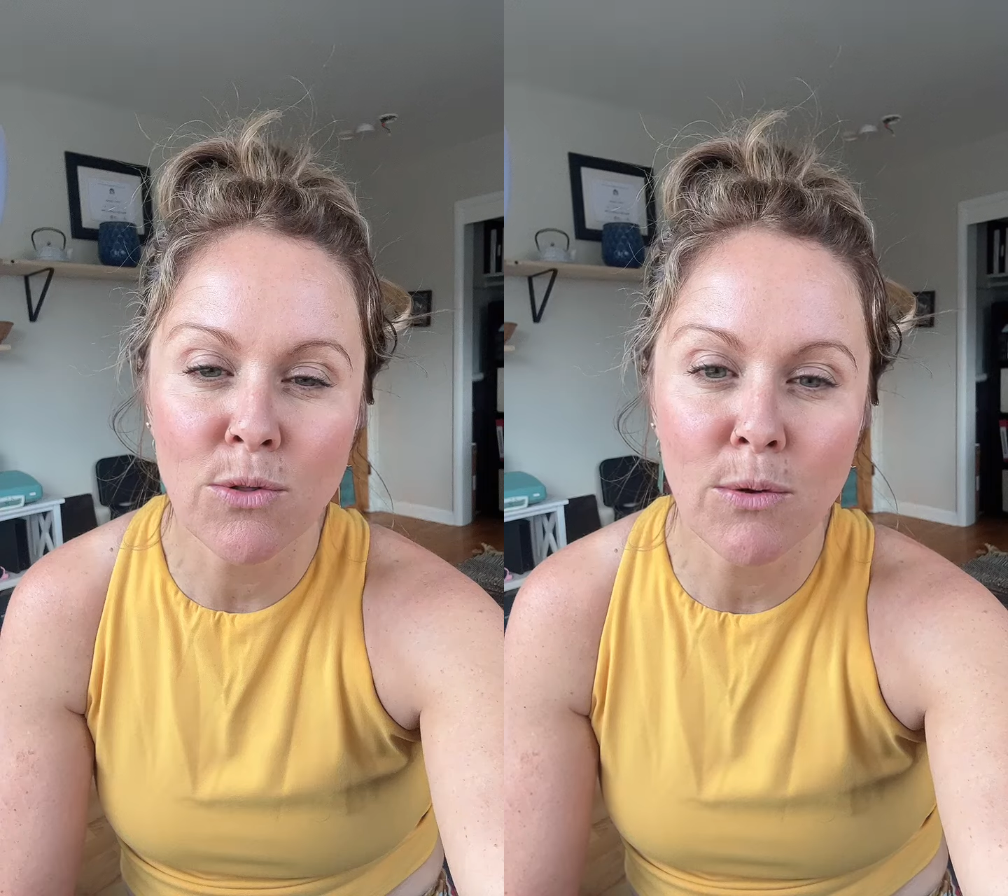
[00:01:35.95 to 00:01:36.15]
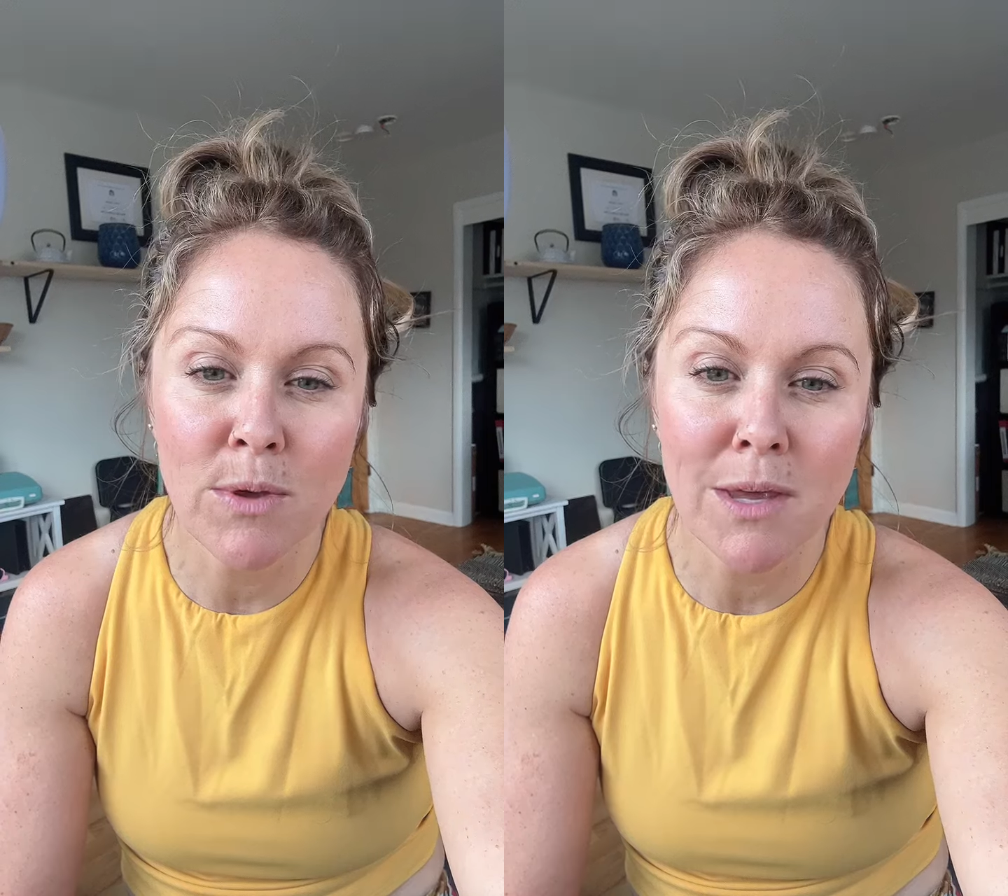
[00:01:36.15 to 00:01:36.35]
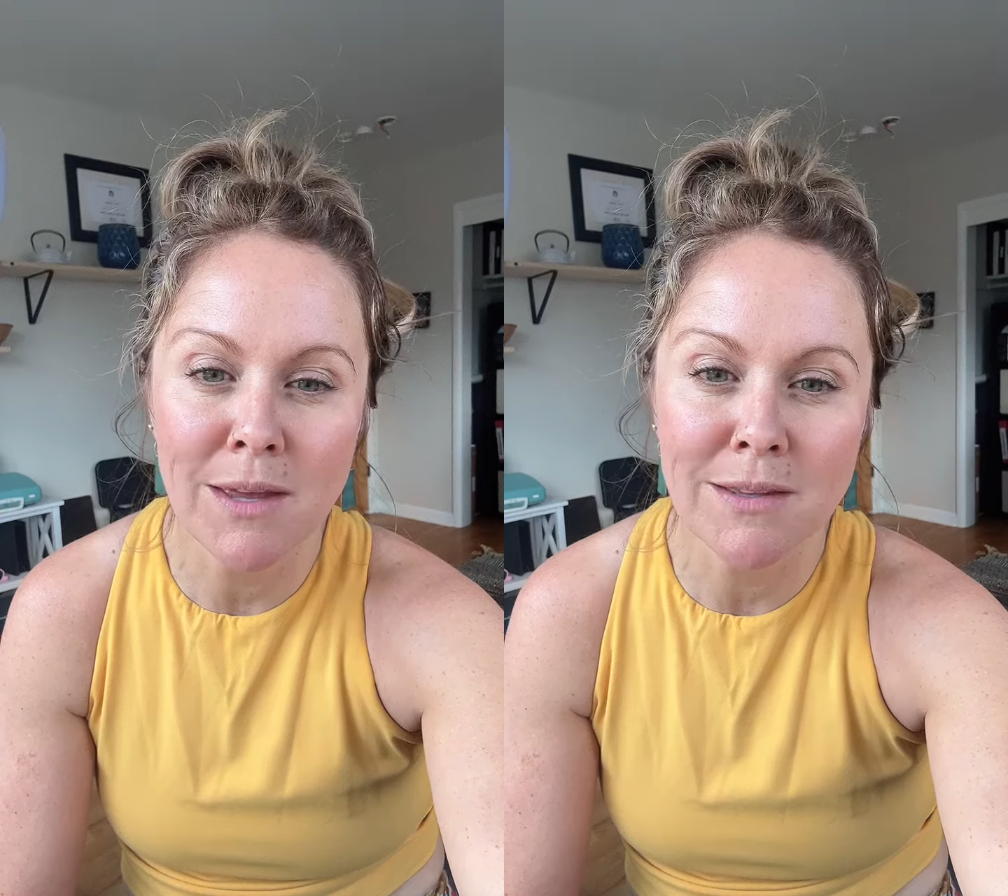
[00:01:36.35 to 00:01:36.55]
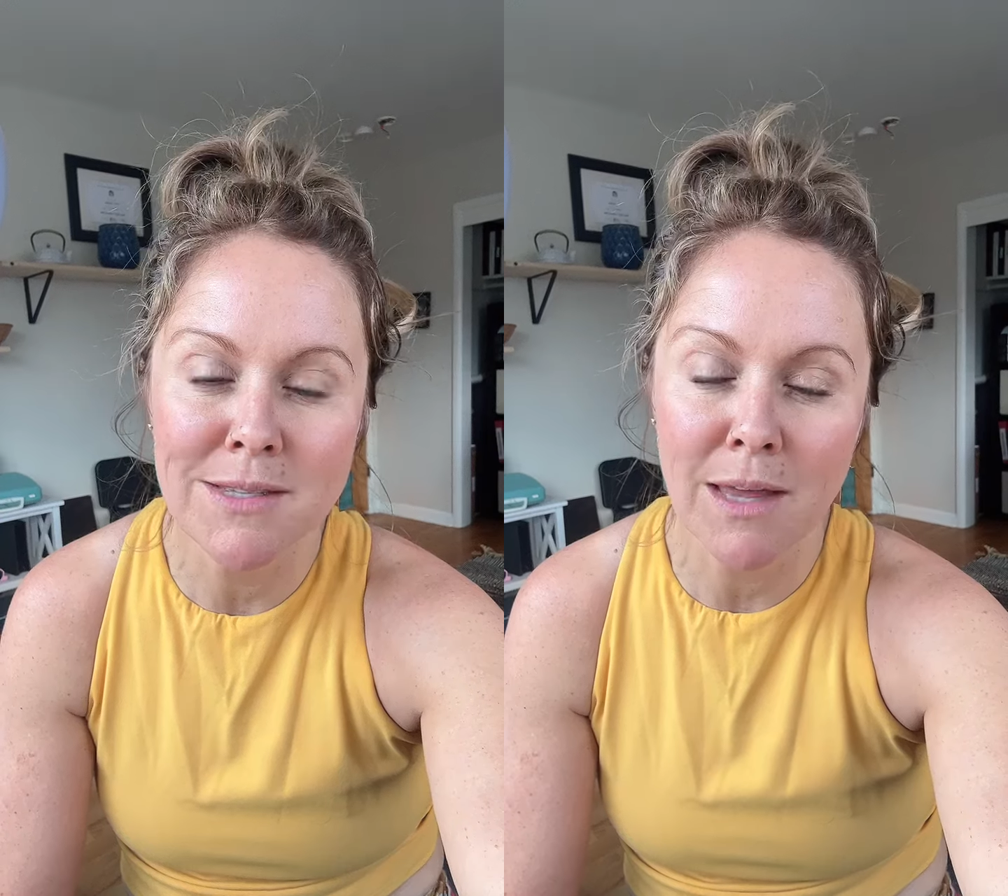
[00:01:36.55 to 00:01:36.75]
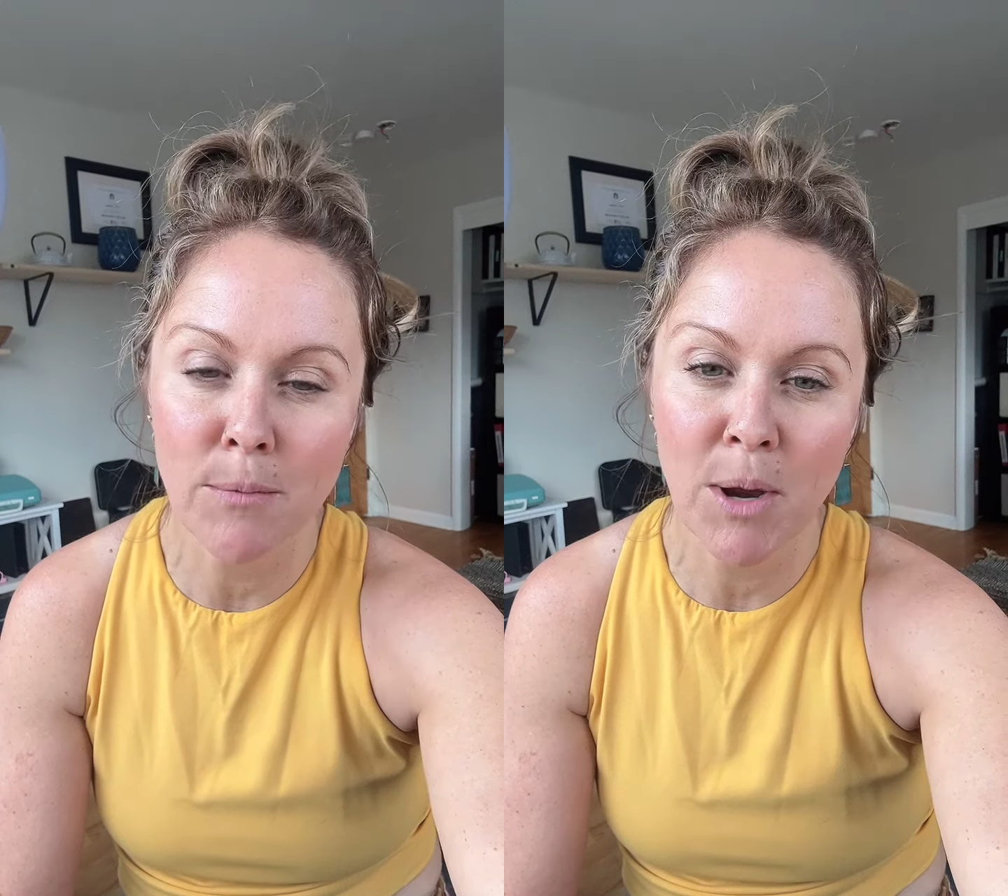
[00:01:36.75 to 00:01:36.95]
that we can
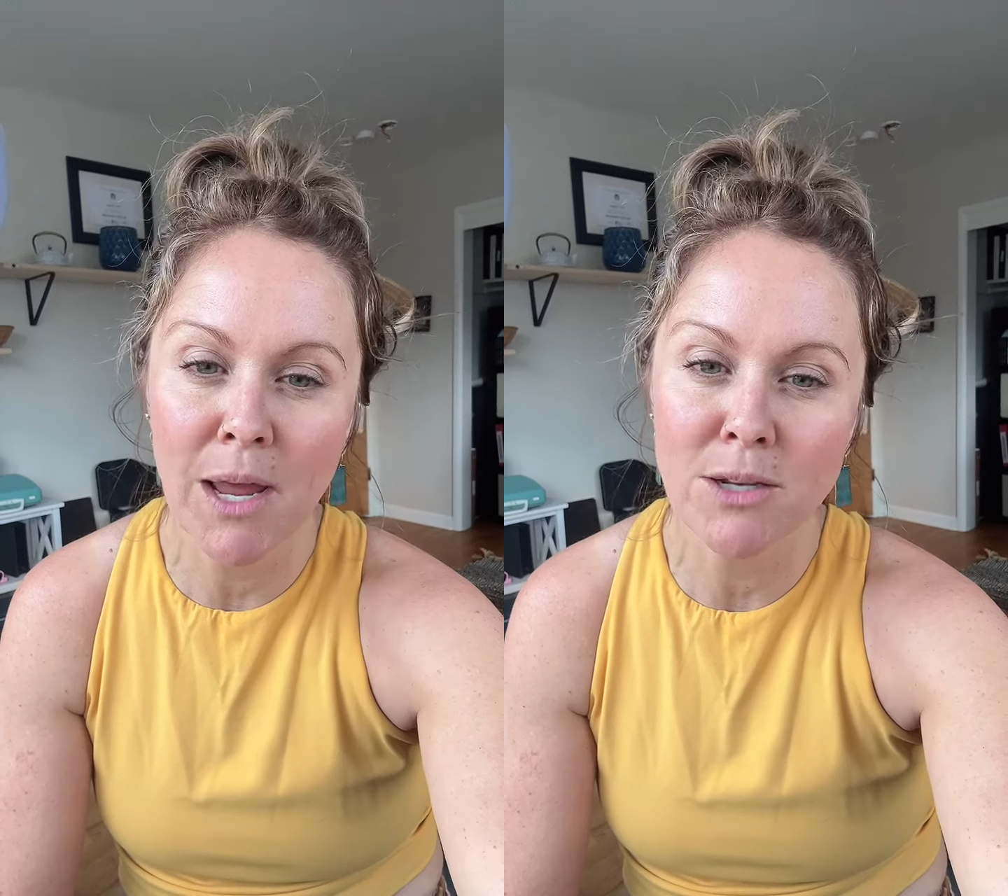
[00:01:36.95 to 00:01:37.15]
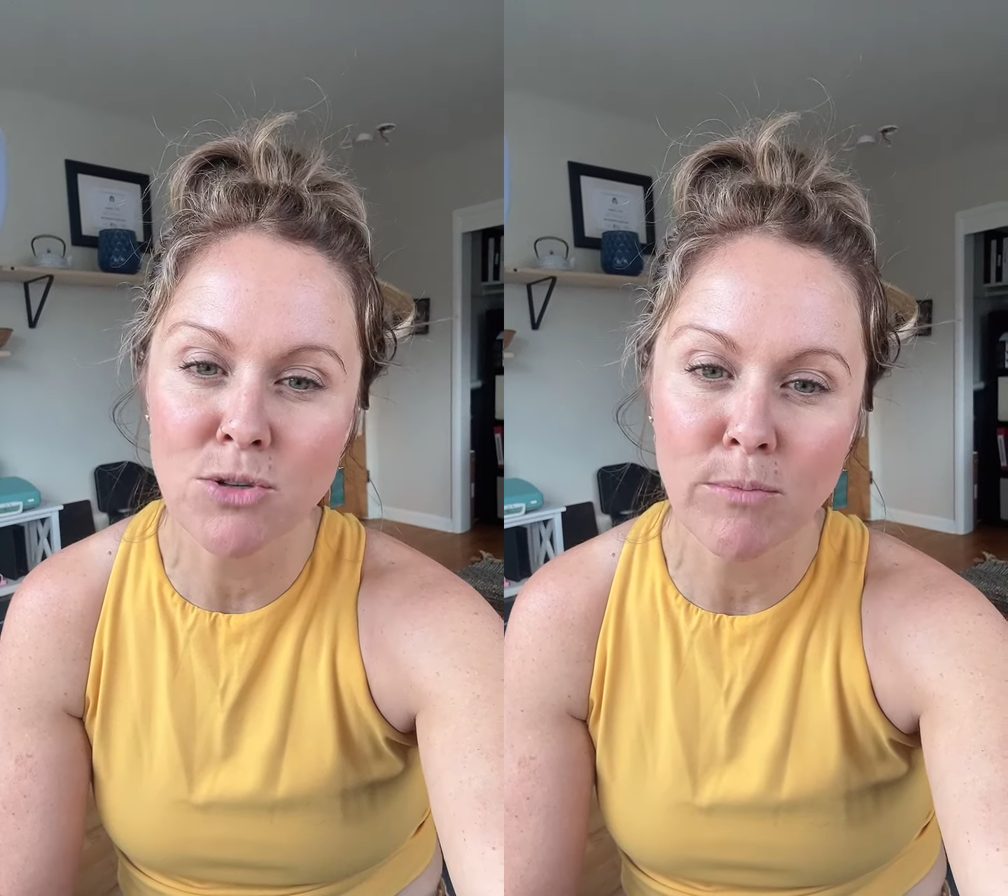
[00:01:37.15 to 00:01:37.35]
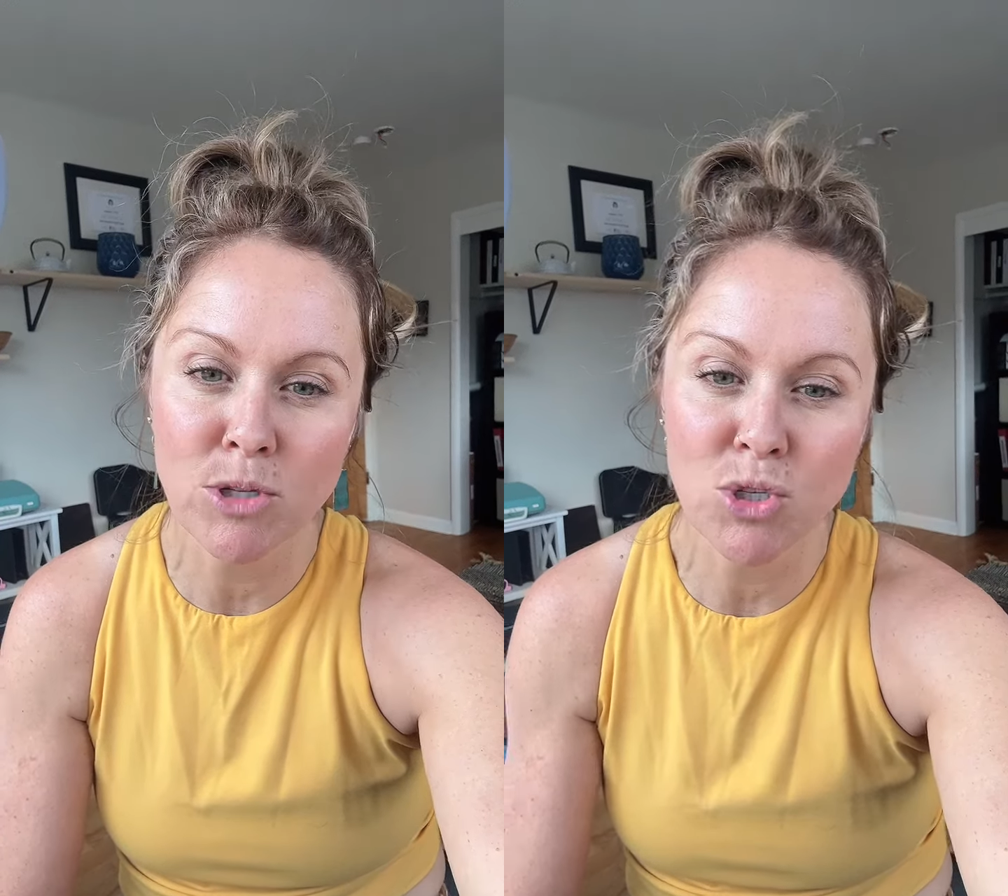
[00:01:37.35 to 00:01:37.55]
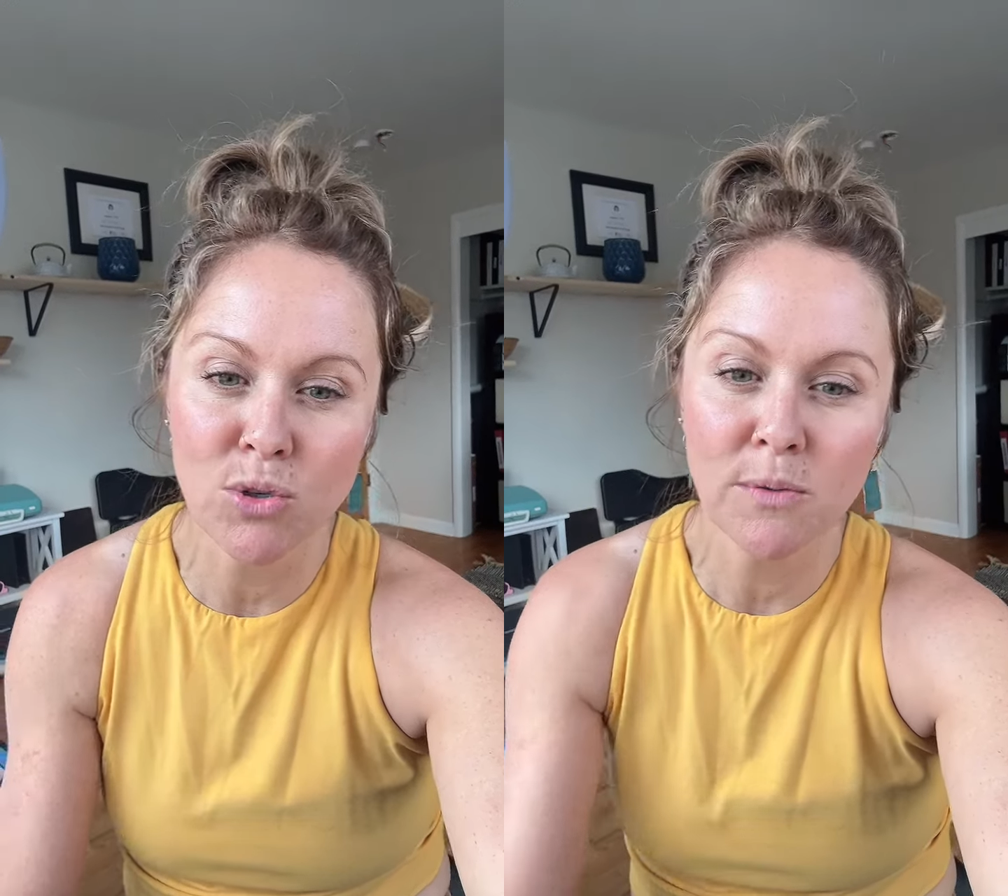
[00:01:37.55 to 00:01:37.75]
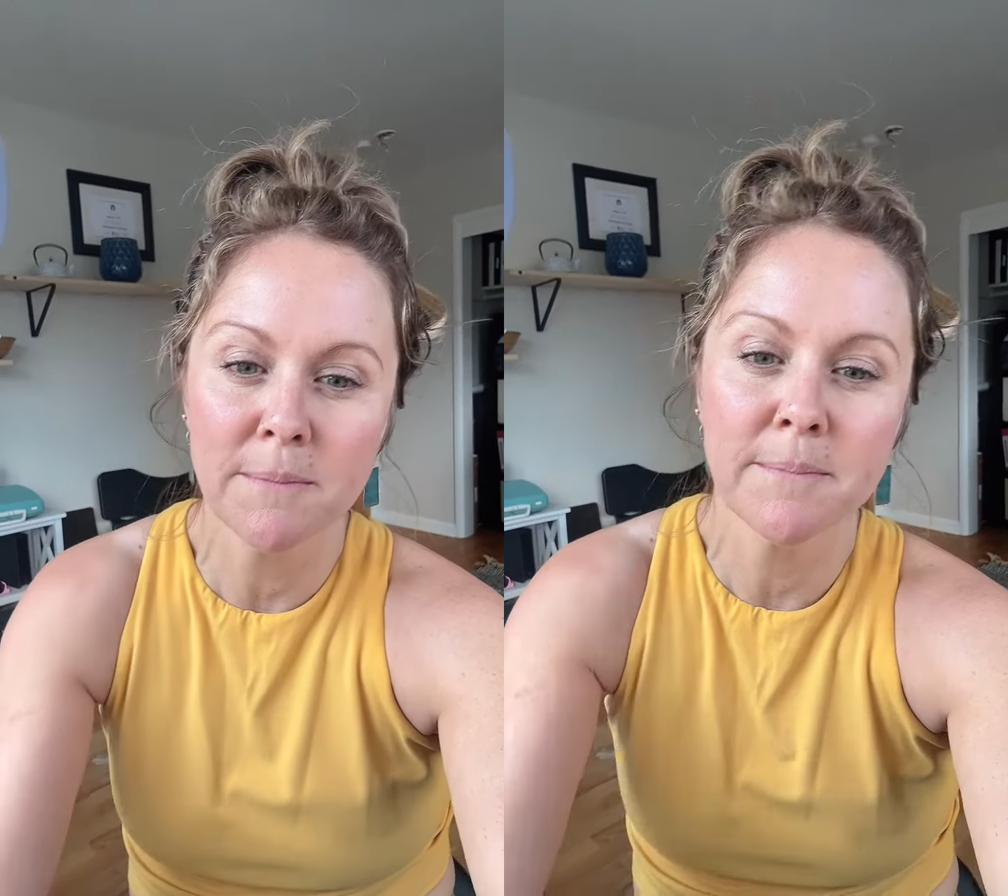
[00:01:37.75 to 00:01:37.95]
celebrate and troubleshoot.